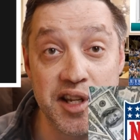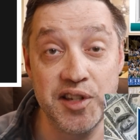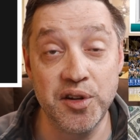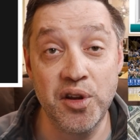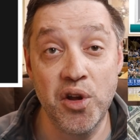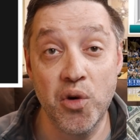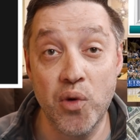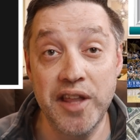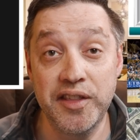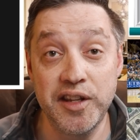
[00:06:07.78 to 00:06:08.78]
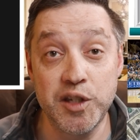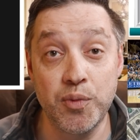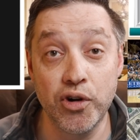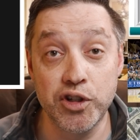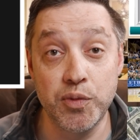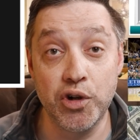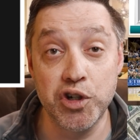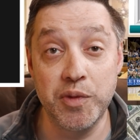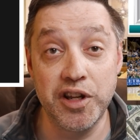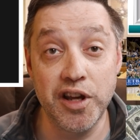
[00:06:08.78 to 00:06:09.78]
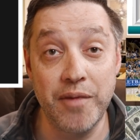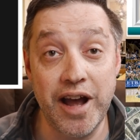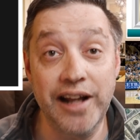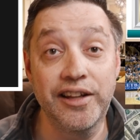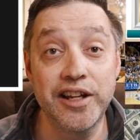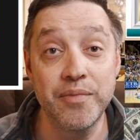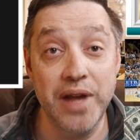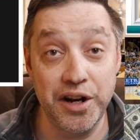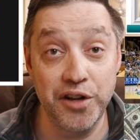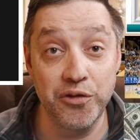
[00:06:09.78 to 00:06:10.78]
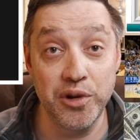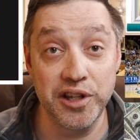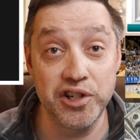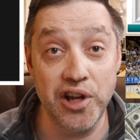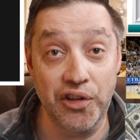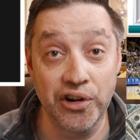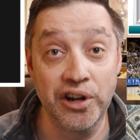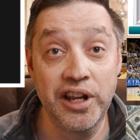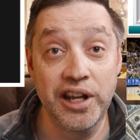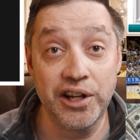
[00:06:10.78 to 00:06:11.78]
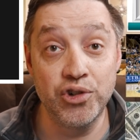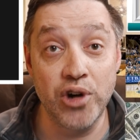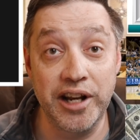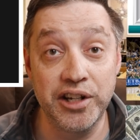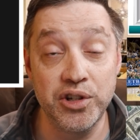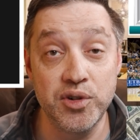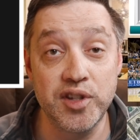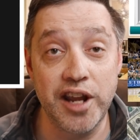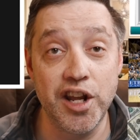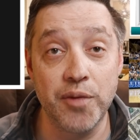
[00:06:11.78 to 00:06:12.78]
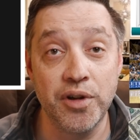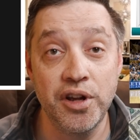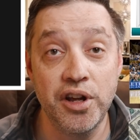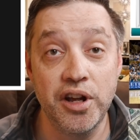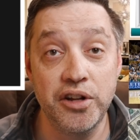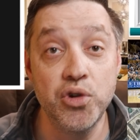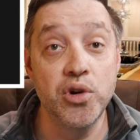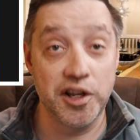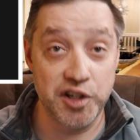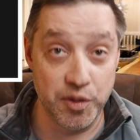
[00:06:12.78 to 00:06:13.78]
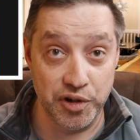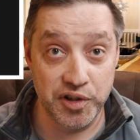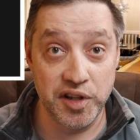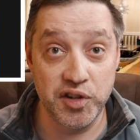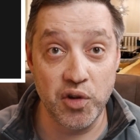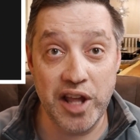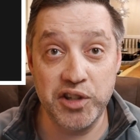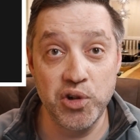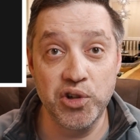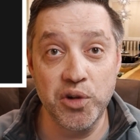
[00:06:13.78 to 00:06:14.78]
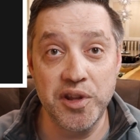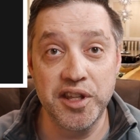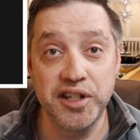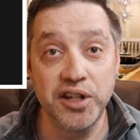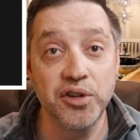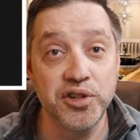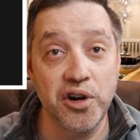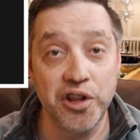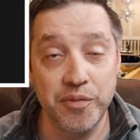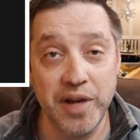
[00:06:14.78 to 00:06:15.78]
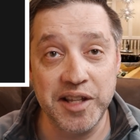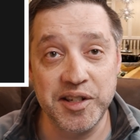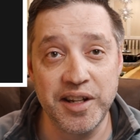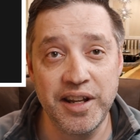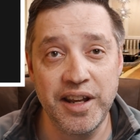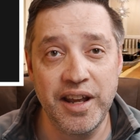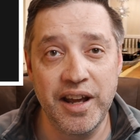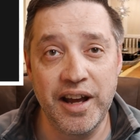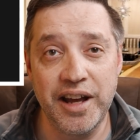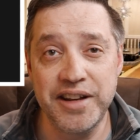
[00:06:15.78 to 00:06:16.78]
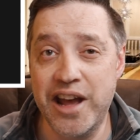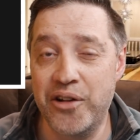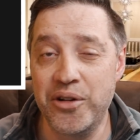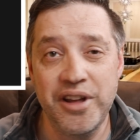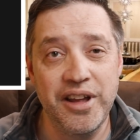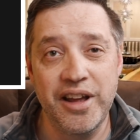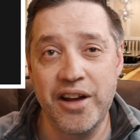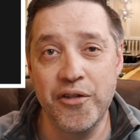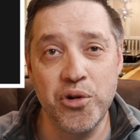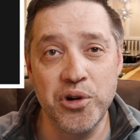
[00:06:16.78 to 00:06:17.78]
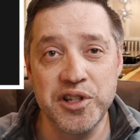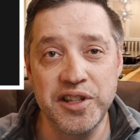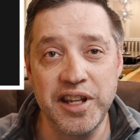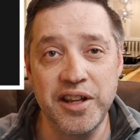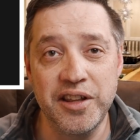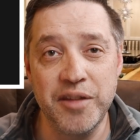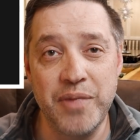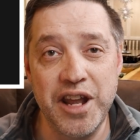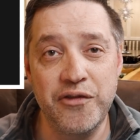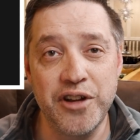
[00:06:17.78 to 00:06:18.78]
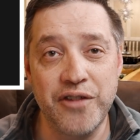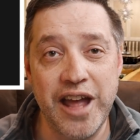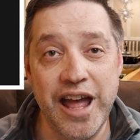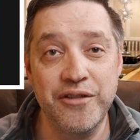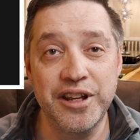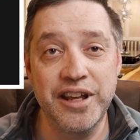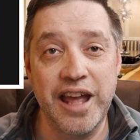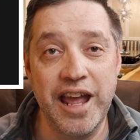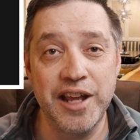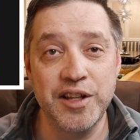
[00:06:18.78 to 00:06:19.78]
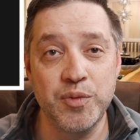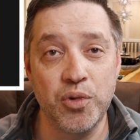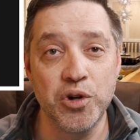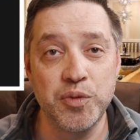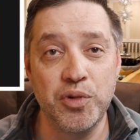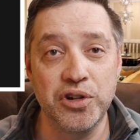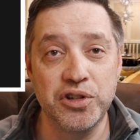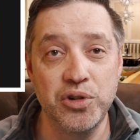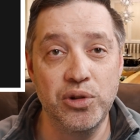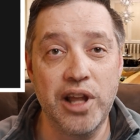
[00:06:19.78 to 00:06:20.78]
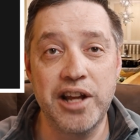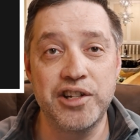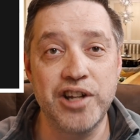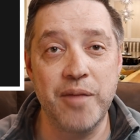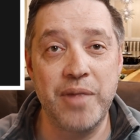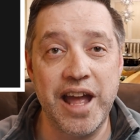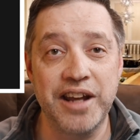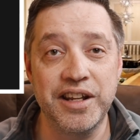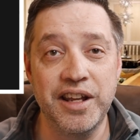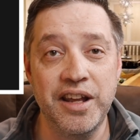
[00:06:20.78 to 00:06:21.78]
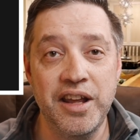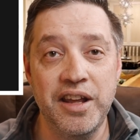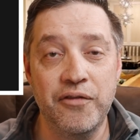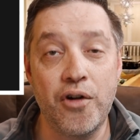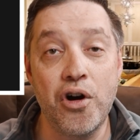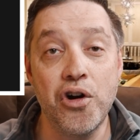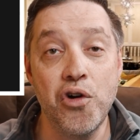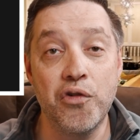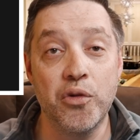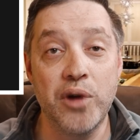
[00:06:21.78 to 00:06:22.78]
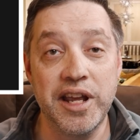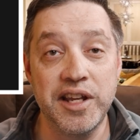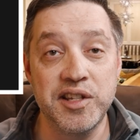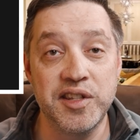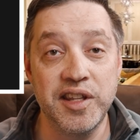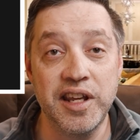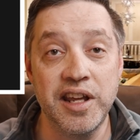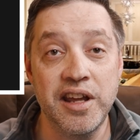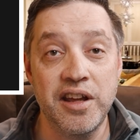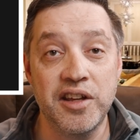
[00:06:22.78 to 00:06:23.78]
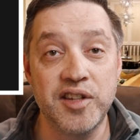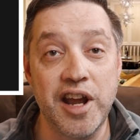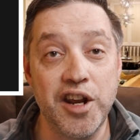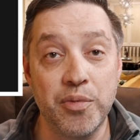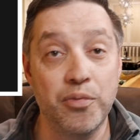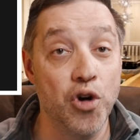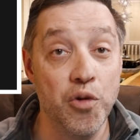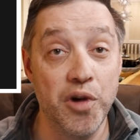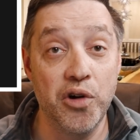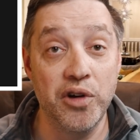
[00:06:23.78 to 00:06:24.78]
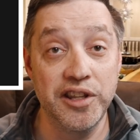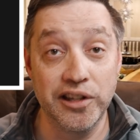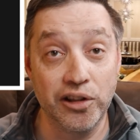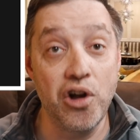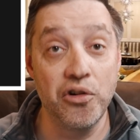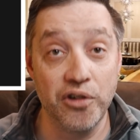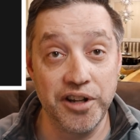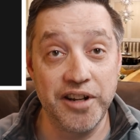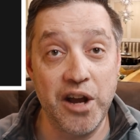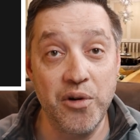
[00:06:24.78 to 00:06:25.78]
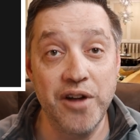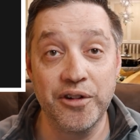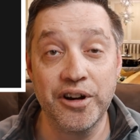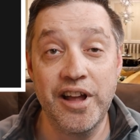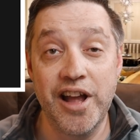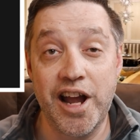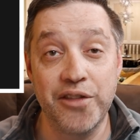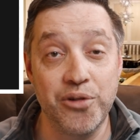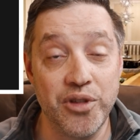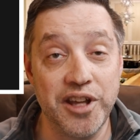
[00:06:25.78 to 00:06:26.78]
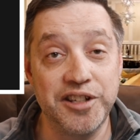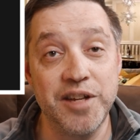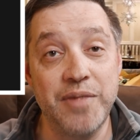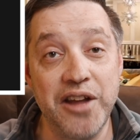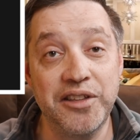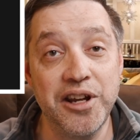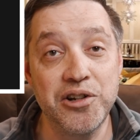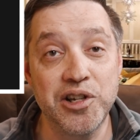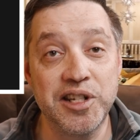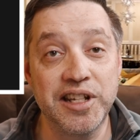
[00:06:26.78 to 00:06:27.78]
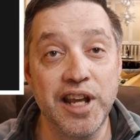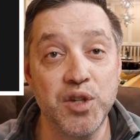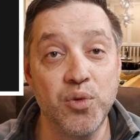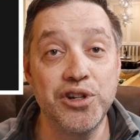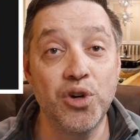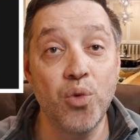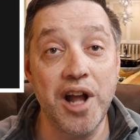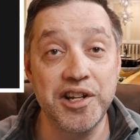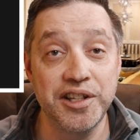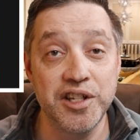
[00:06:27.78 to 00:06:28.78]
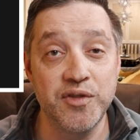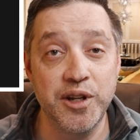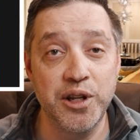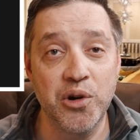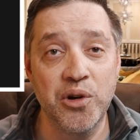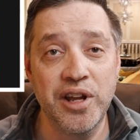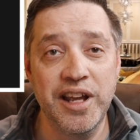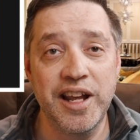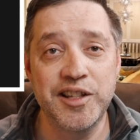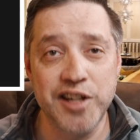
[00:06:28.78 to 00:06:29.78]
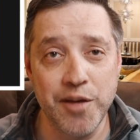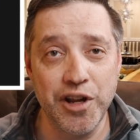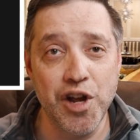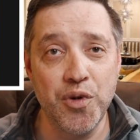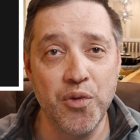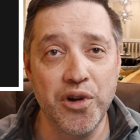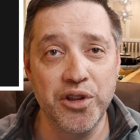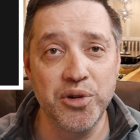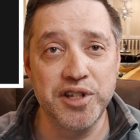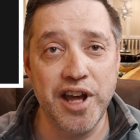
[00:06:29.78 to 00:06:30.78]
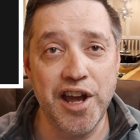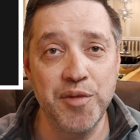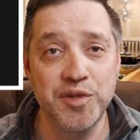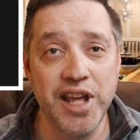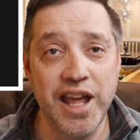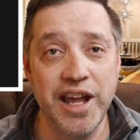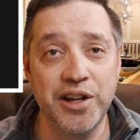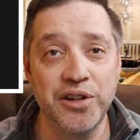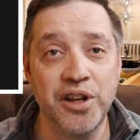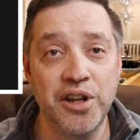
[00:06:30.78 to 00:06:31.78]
season when these sports books become highly competitive with each other in trying to sign up new customers. So that's usually when the deals are the best. Now, of course, the benefit of having a sports book to line shop at far overweighs the sign-up promo in the long run. However, I throw that tip out there just in case when you're watching this video, it's coming up on one of those times and